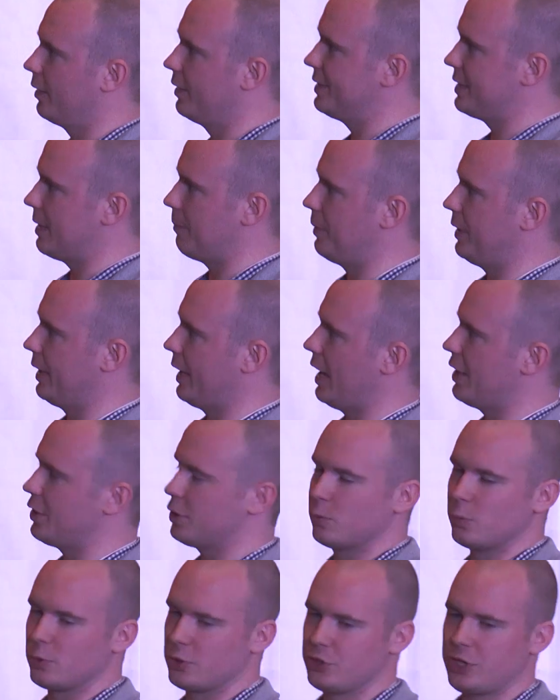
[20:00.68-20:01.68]

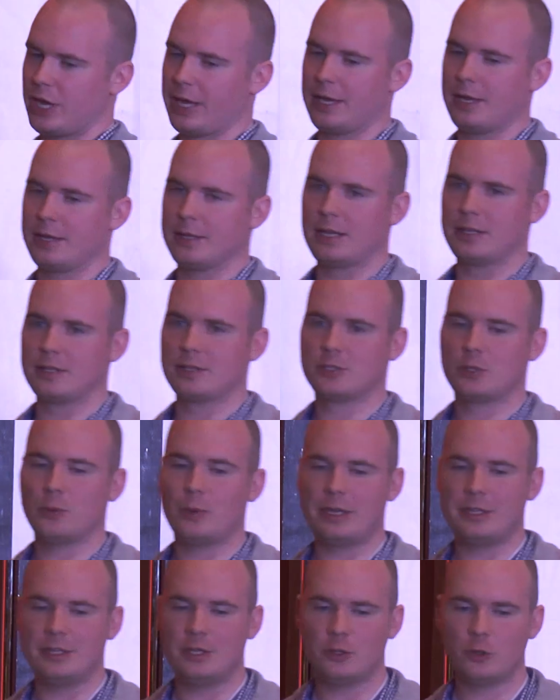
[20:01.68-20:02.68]
application was checking them. So
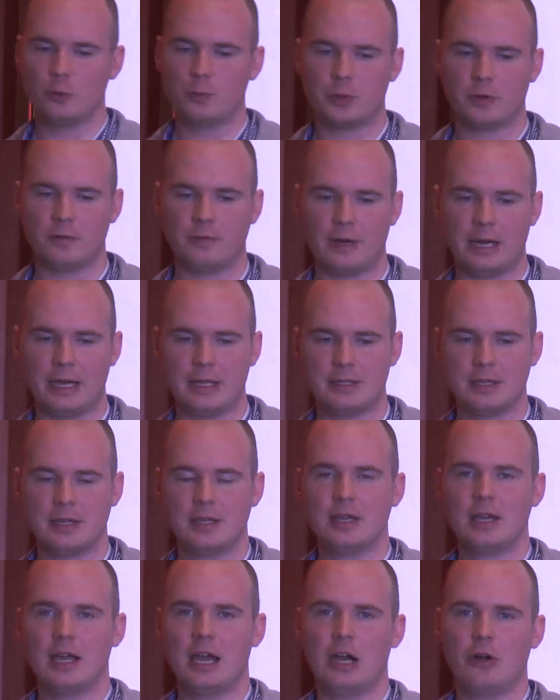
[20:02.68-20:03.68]
I need to provide
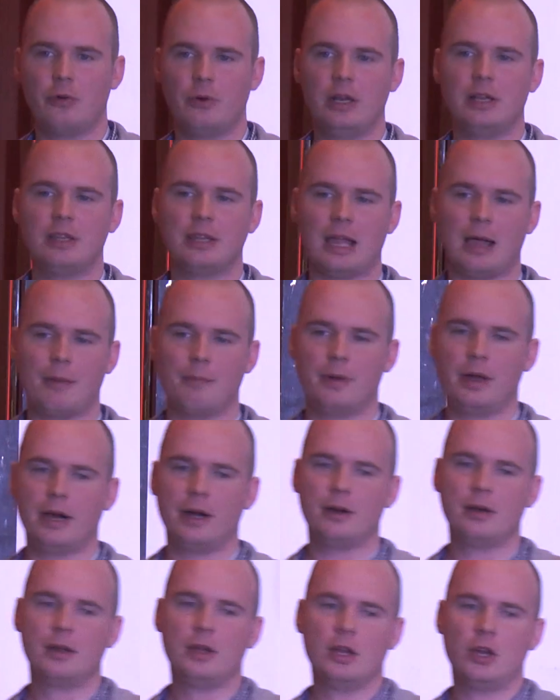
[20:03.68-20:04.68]
a real
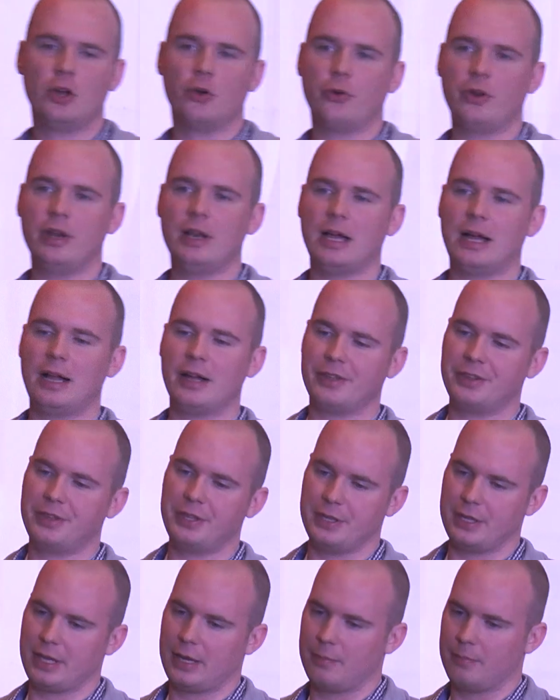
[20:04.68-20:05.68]
number, real ID
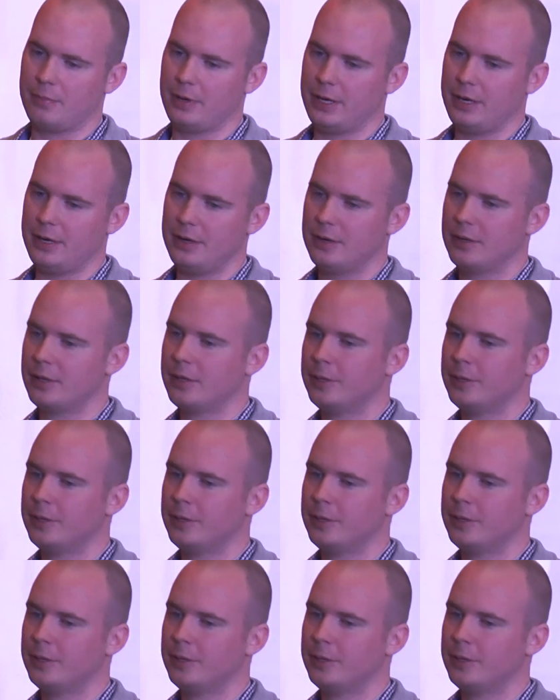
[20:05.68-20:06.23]
number,